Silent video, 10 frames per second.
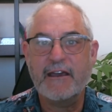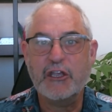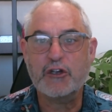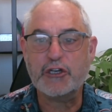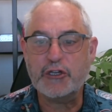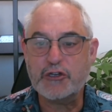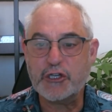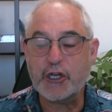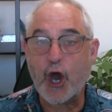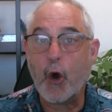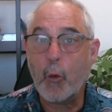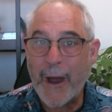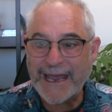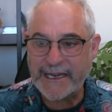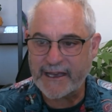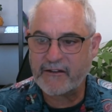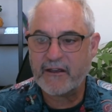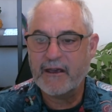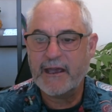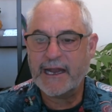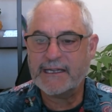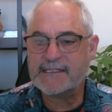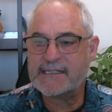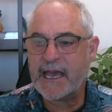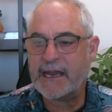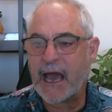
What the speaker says: You should await it. And instead,